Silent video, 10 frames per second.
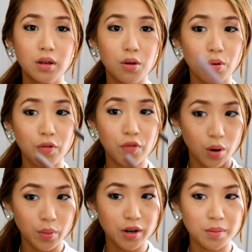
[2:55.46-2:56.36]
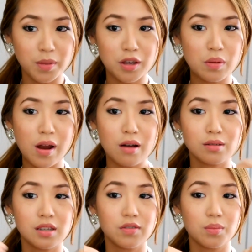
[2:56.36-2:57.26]
want to go forward and make your
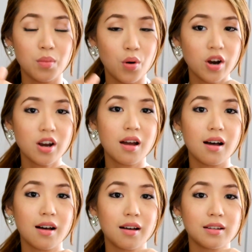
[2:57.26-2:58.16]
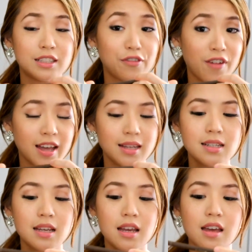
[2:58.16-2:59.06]
brows even more uh,
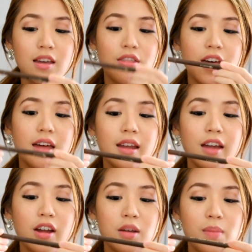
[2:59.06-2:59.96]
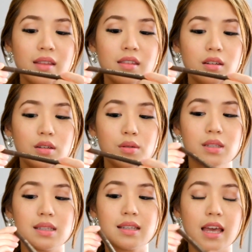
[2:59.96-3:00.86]
defined, then I recommend that you
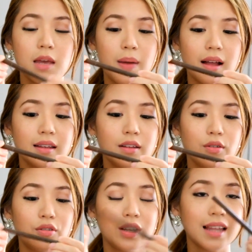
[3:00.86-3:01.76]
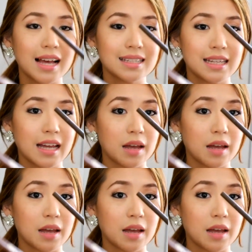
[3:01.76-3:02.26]
use this K palette, Real Lasting